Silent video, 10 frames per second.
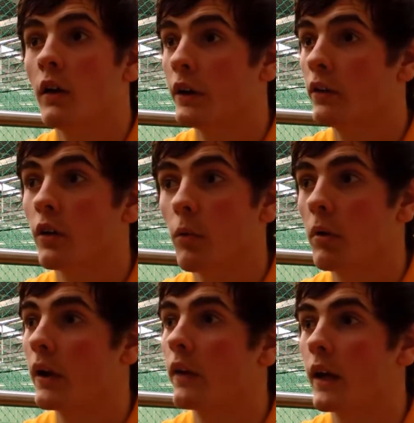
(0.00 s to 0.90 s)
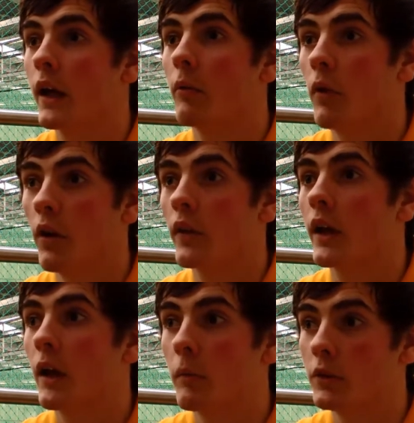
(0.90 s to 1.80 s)
You just got to play the game, learn the
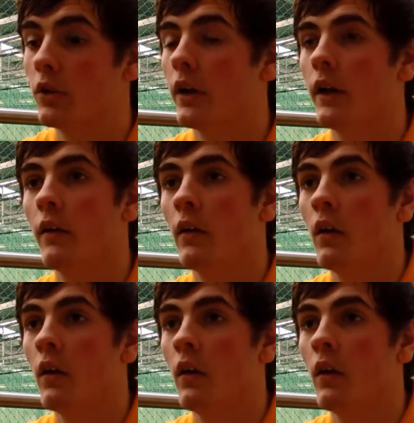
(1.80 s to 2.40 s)
game, enjoy it.